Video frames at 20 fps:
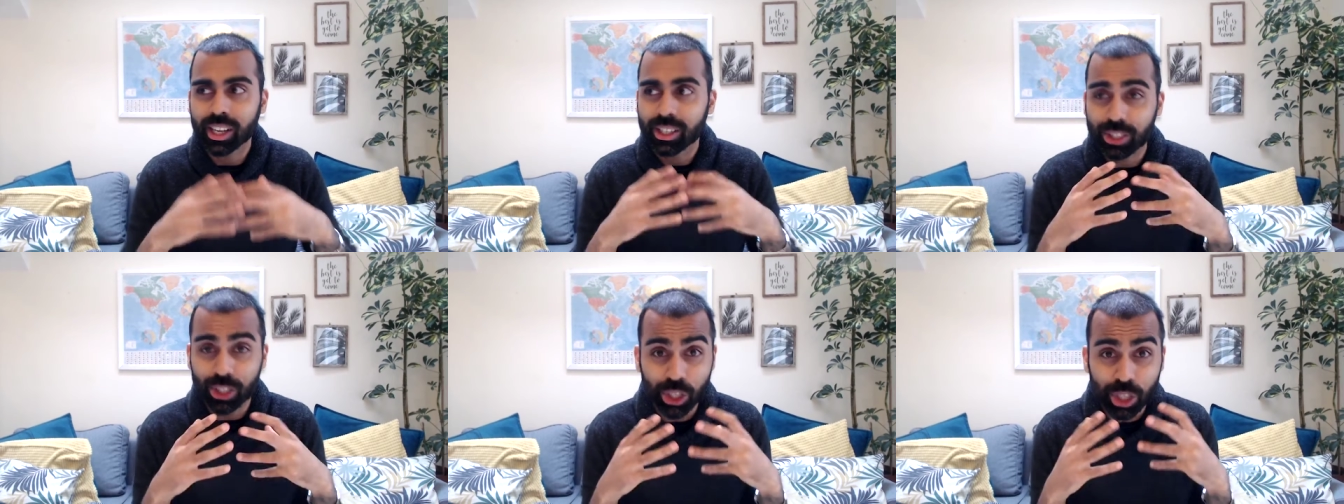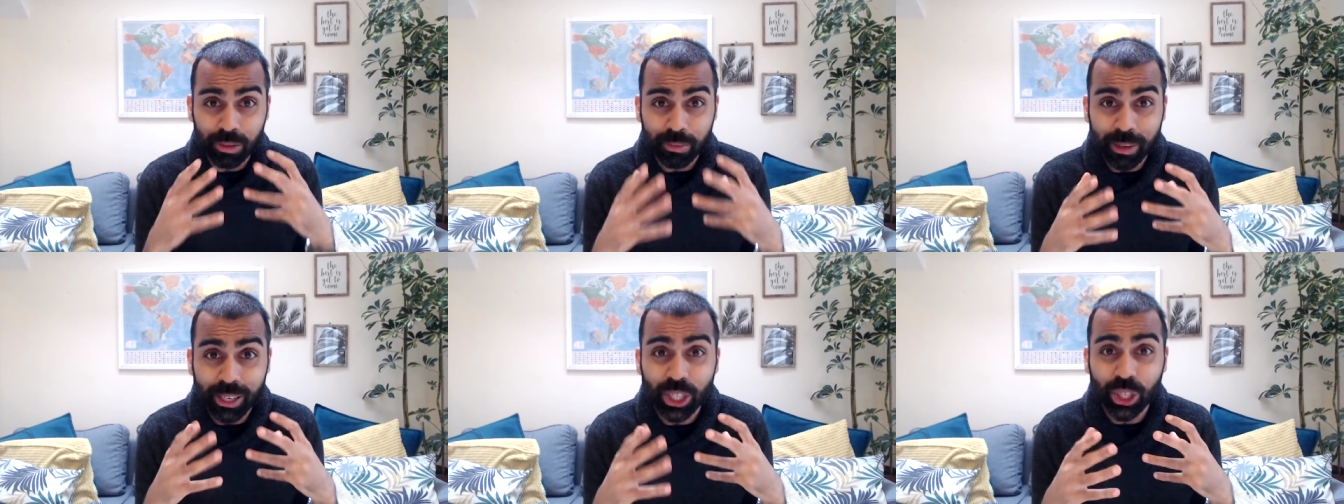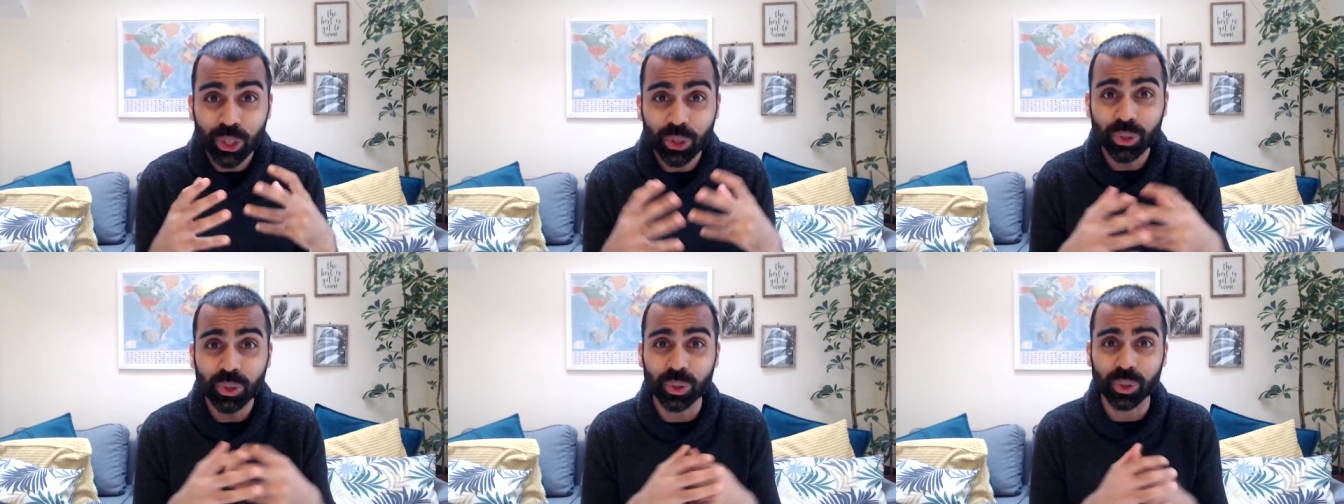to just make
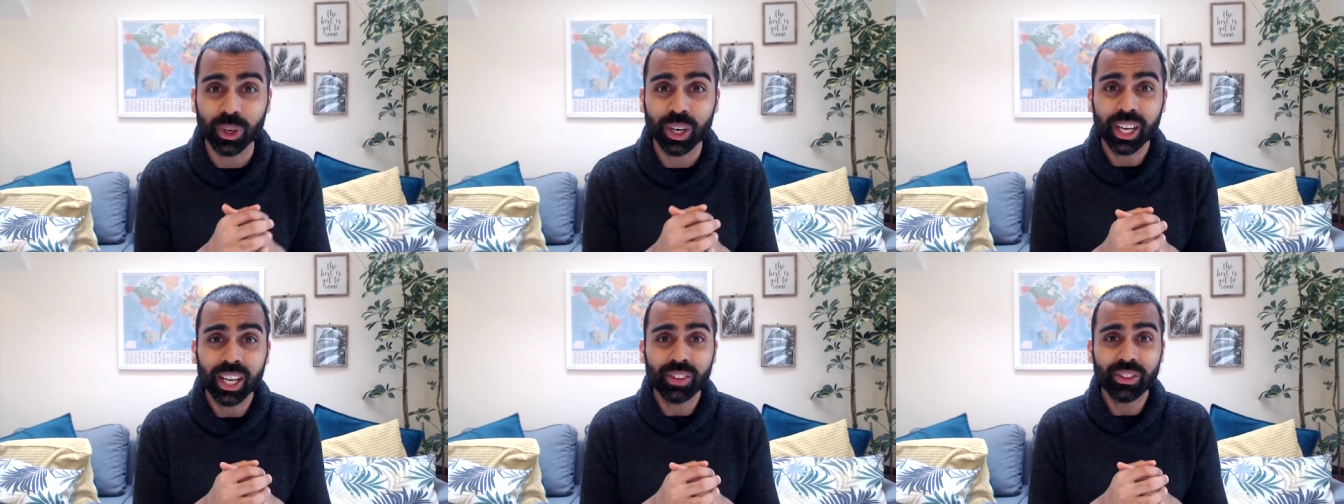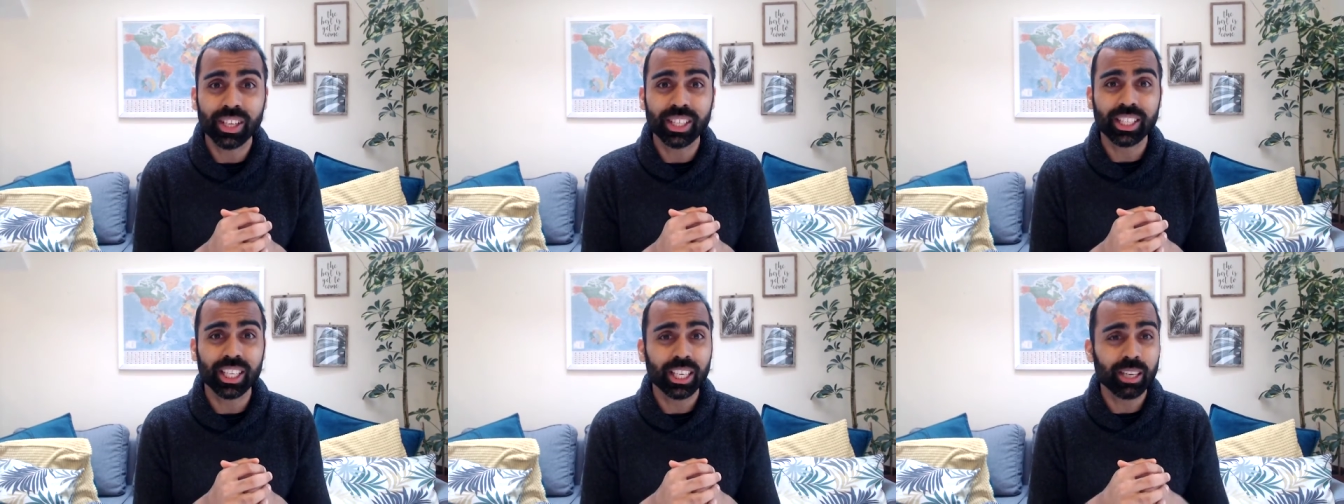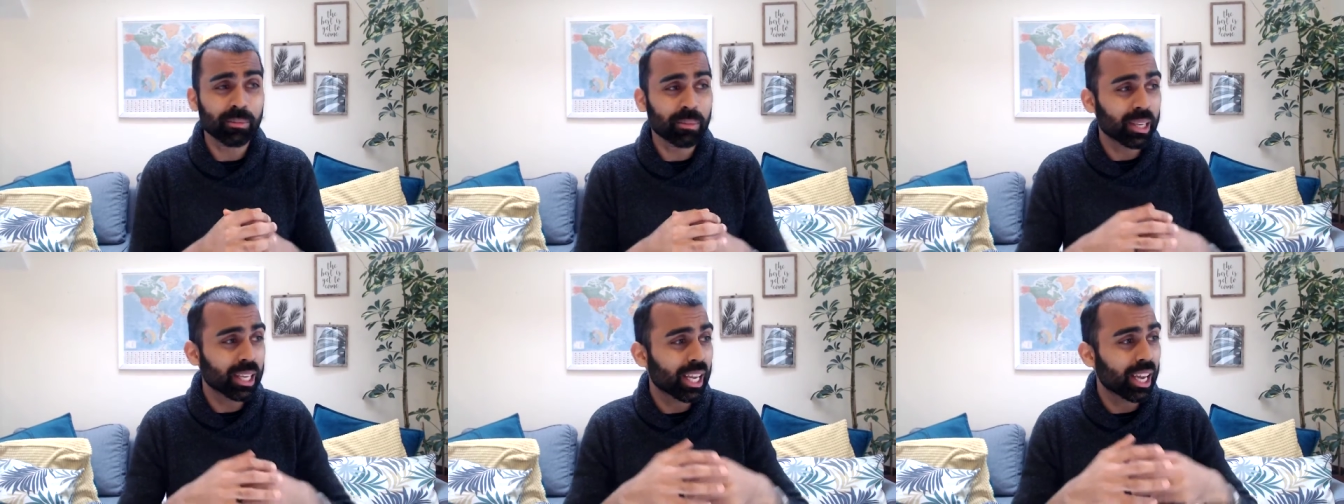sure that it's going to
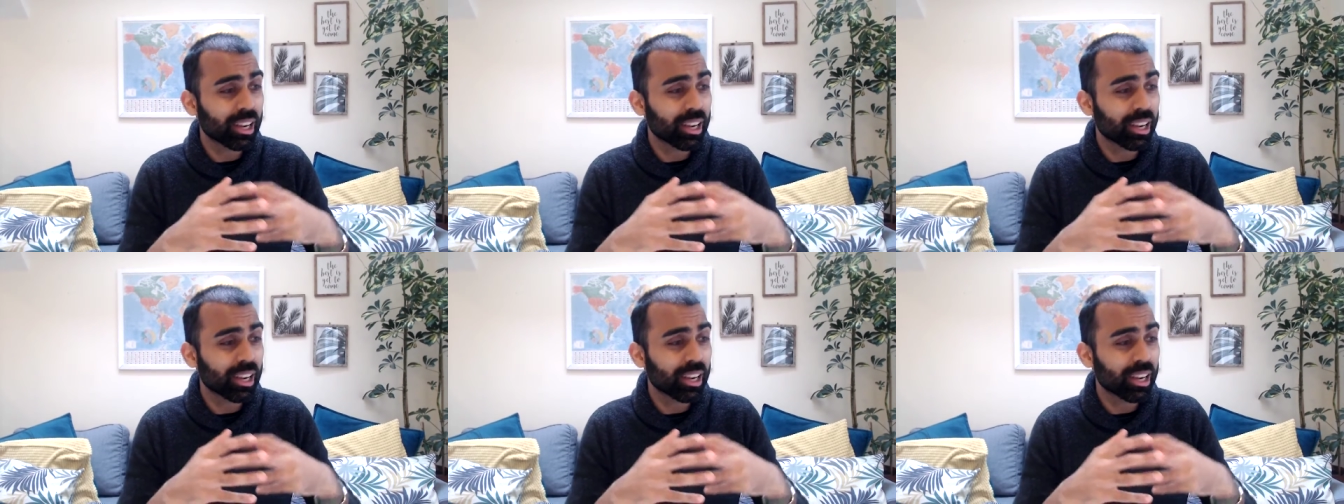be